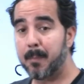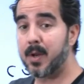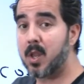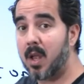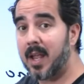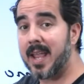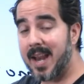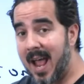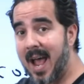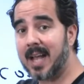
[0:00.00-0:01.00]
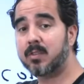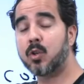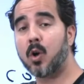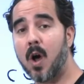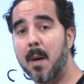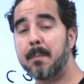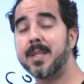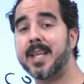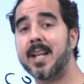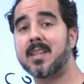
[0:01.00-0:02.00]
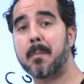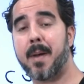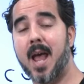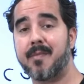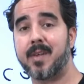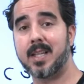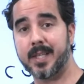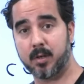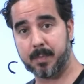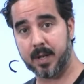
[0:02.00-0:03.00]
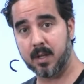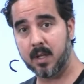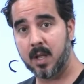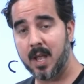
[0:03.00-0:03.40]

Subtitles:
But it has complicated the path a little bit.